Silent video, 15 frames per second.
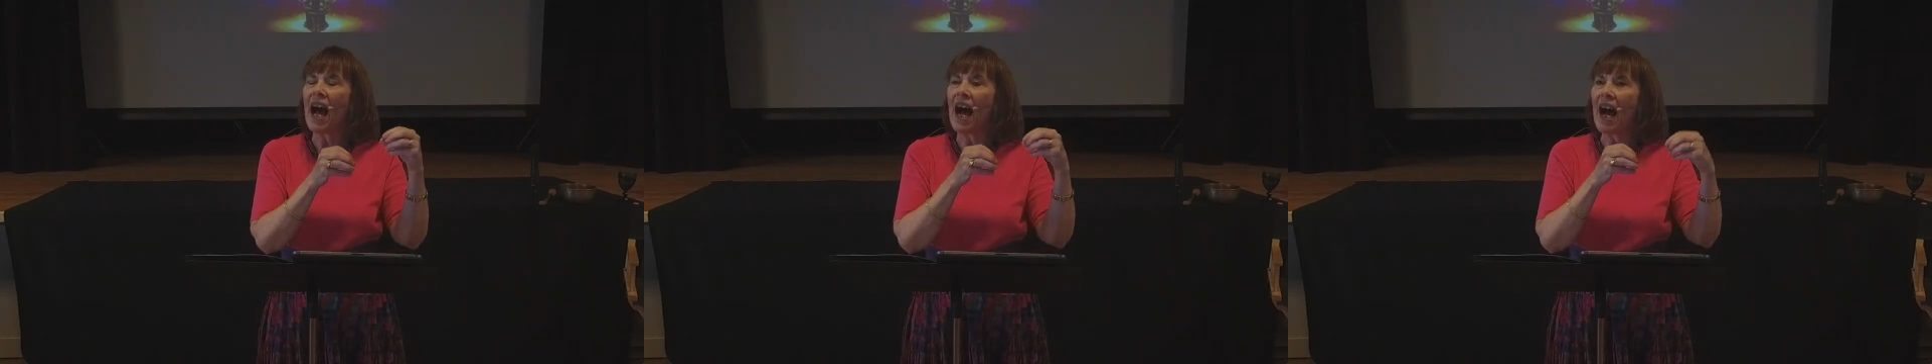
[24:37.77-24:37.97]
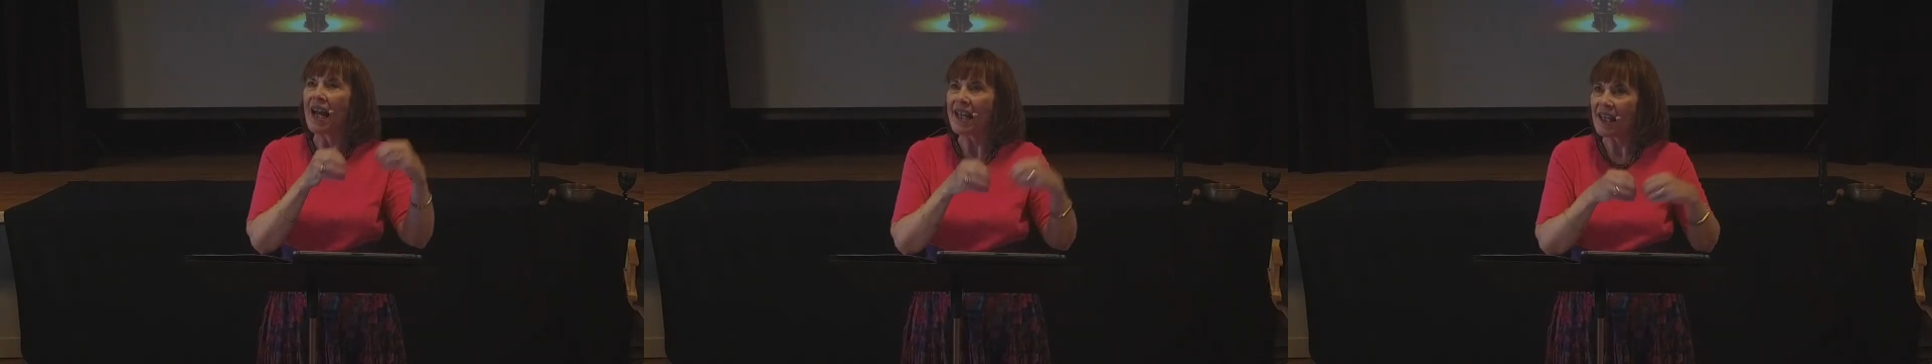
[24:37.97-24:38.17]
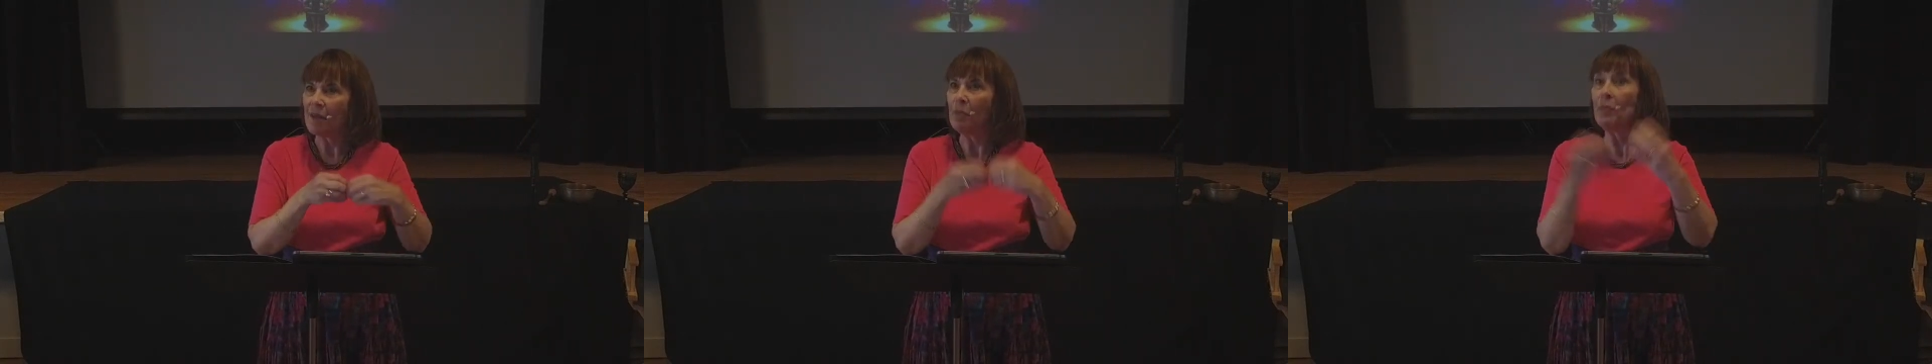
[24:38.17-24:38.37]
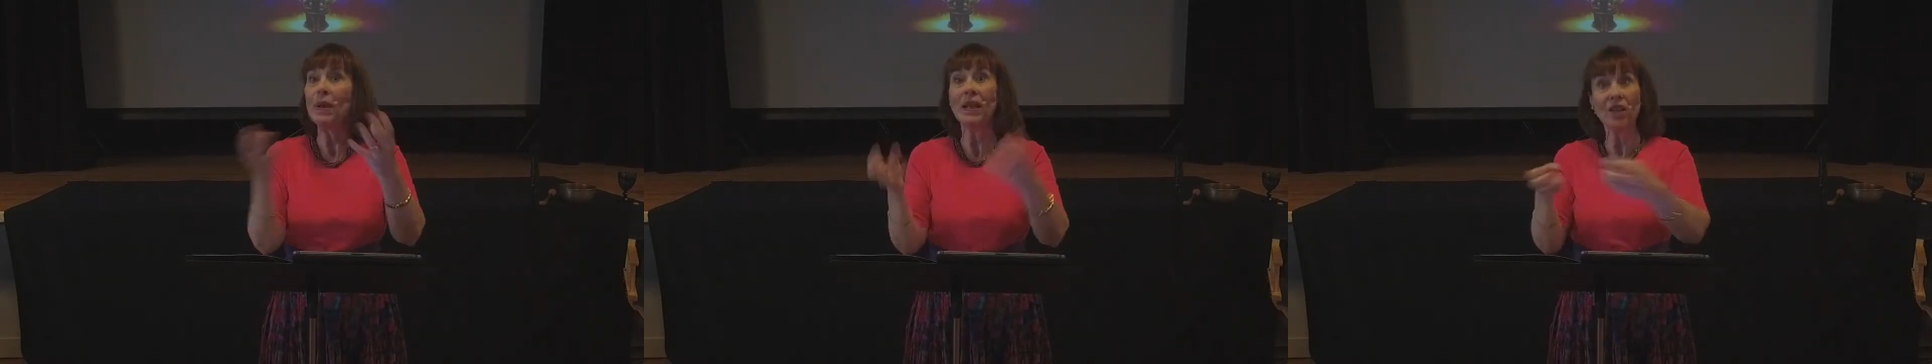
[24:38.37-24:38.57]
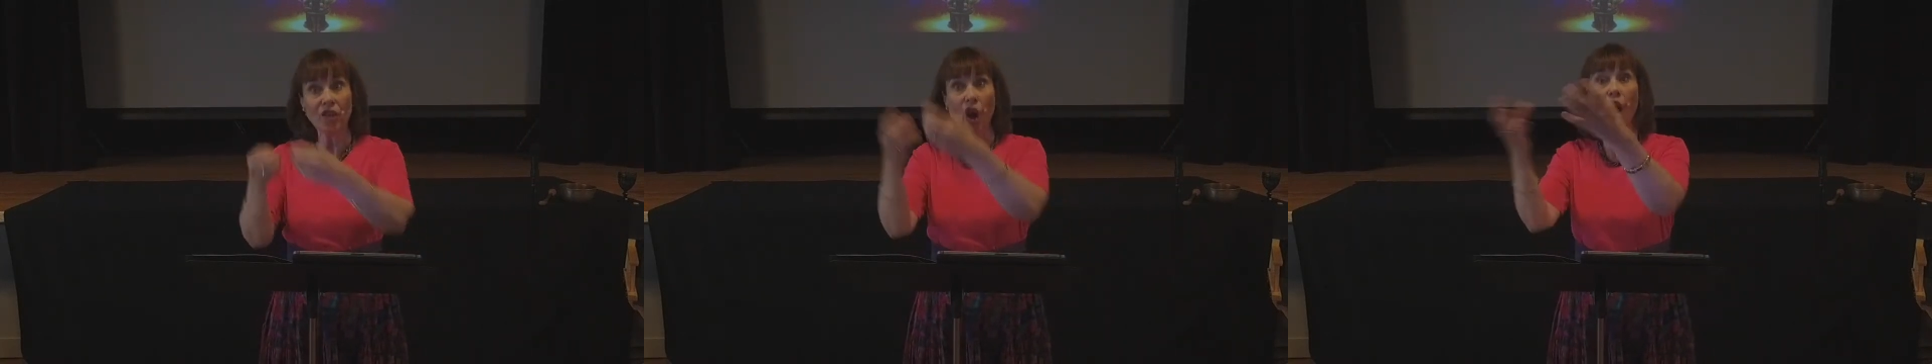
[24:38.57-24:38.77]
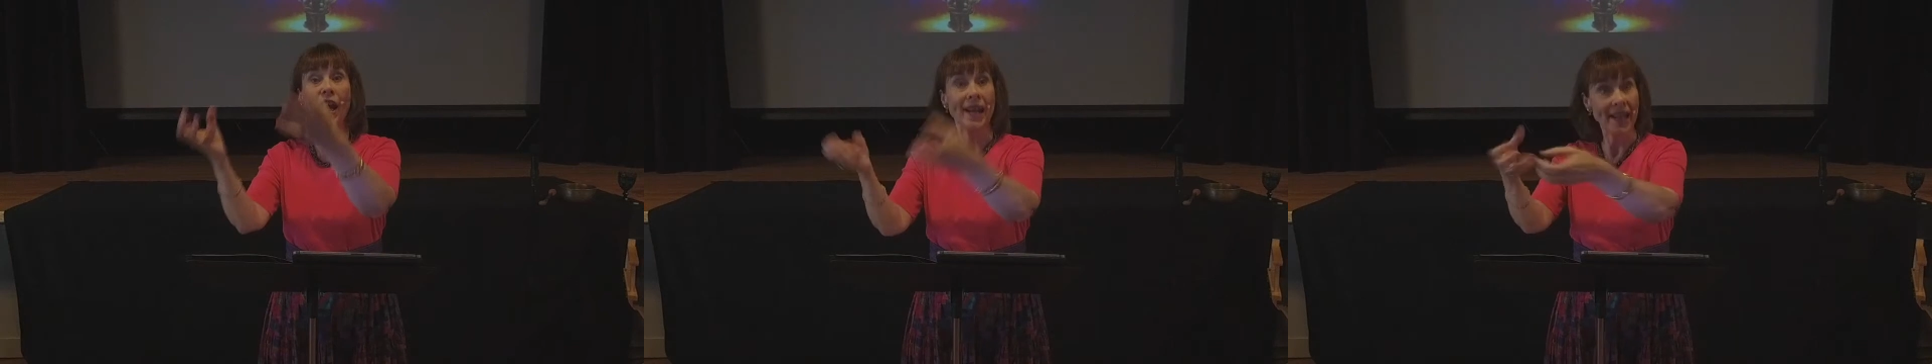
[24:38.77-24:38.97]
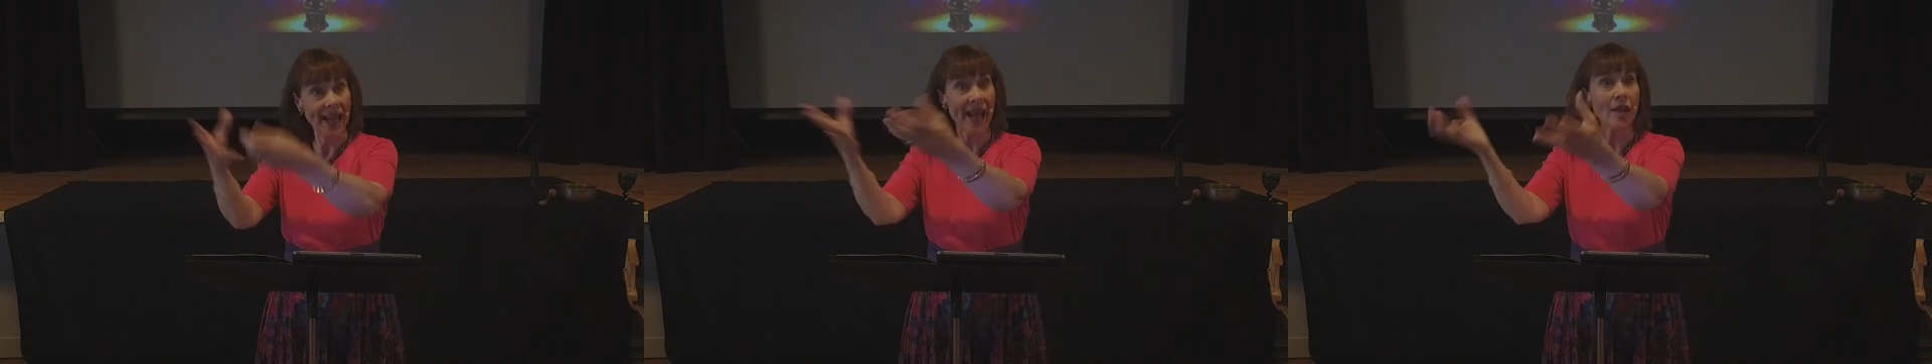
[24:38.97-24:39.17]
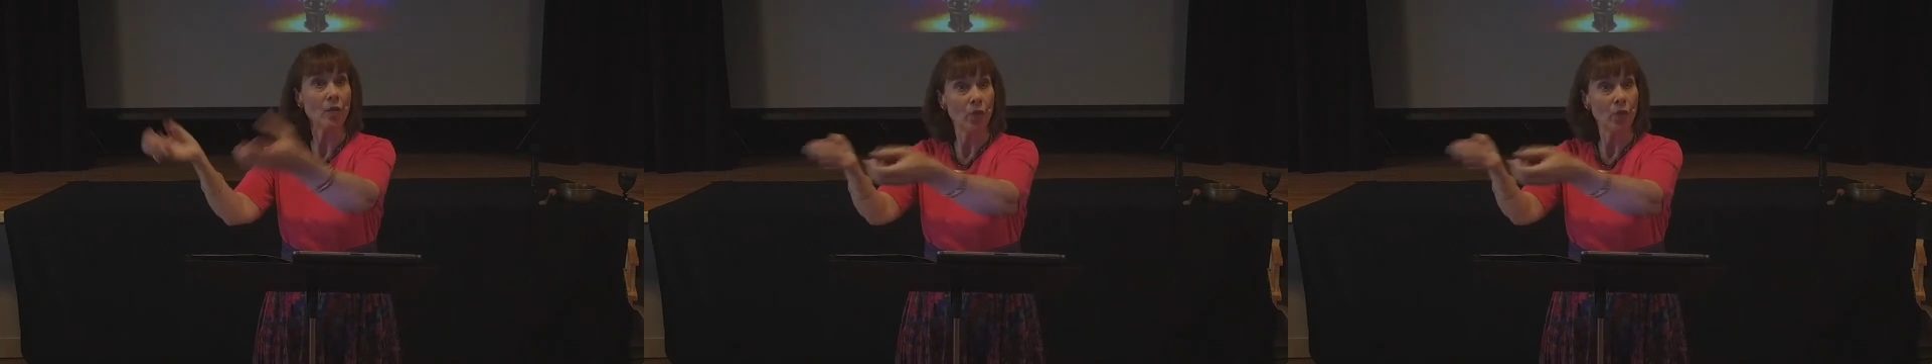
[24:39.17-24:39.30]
I can build on it and